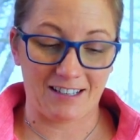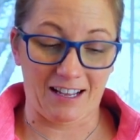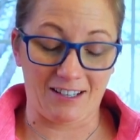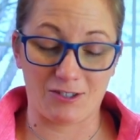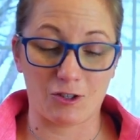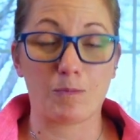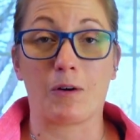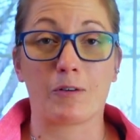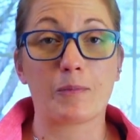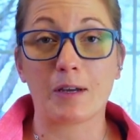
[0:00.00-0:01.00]
it's just
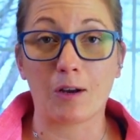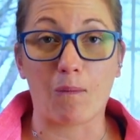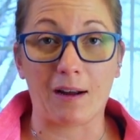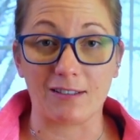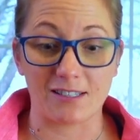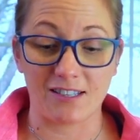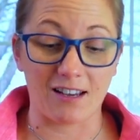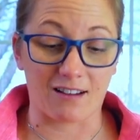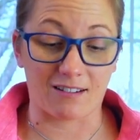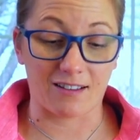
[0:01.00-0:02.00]
part of being a wild sea
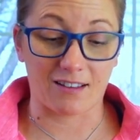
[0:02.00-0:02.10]
otter, I